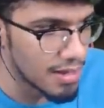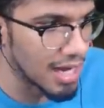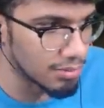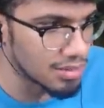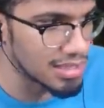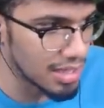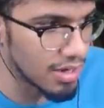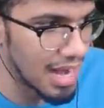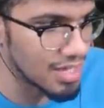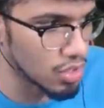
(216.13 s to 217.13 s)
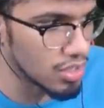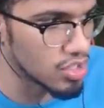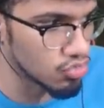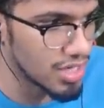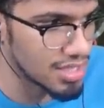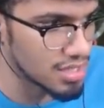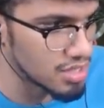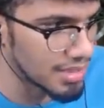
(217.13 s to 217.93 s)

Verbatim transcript: goblin slayer has all his reasons to be